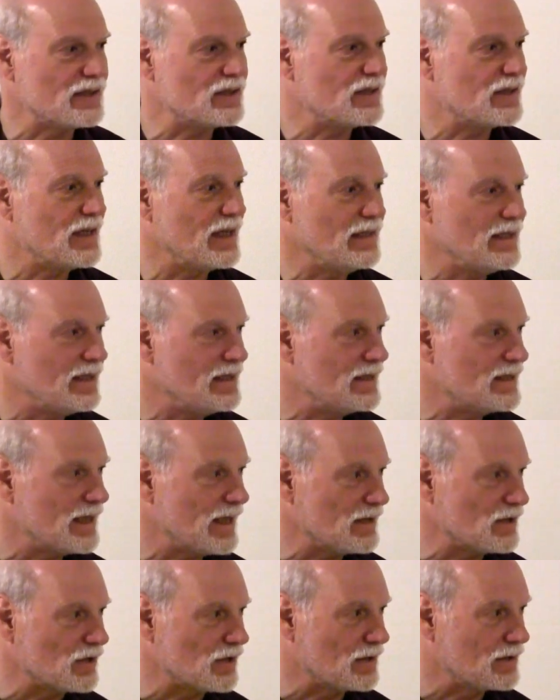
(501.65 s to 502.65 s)
Do they need
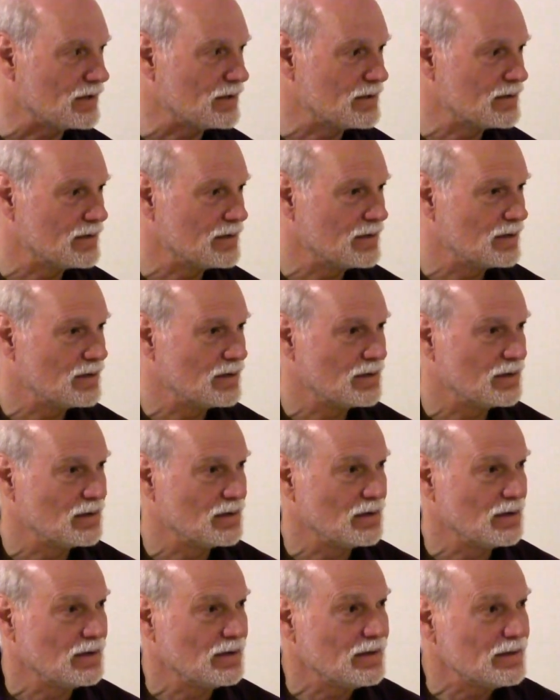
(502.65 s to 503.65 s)
attention?
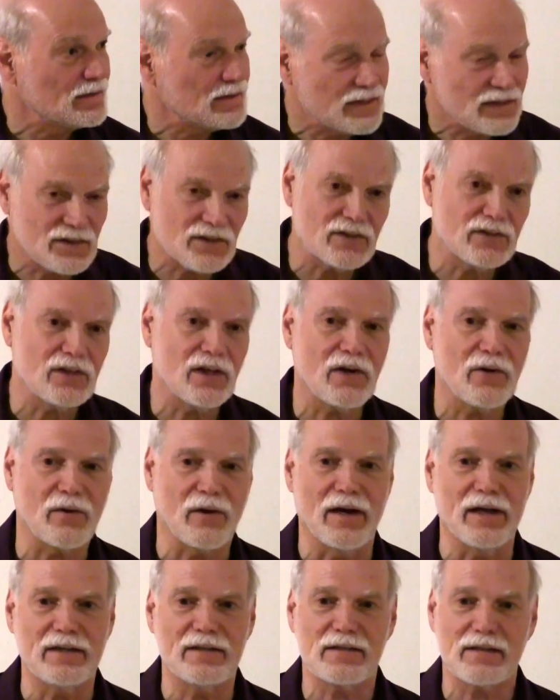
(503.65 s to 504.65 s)
This is a
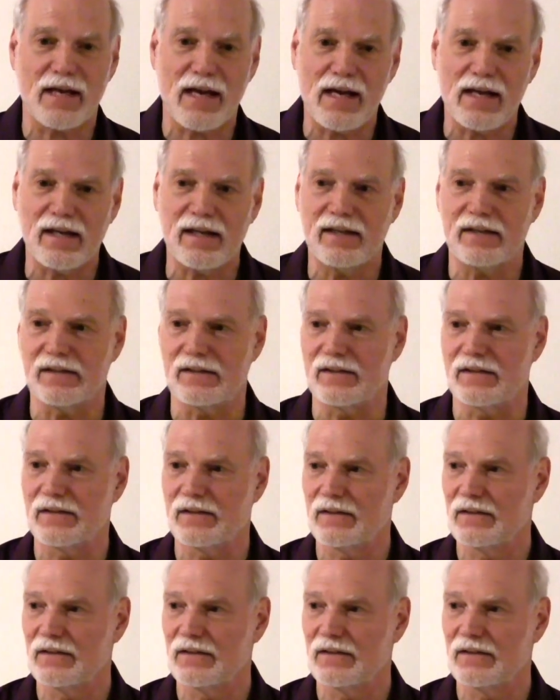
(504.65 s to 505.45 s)
great talent.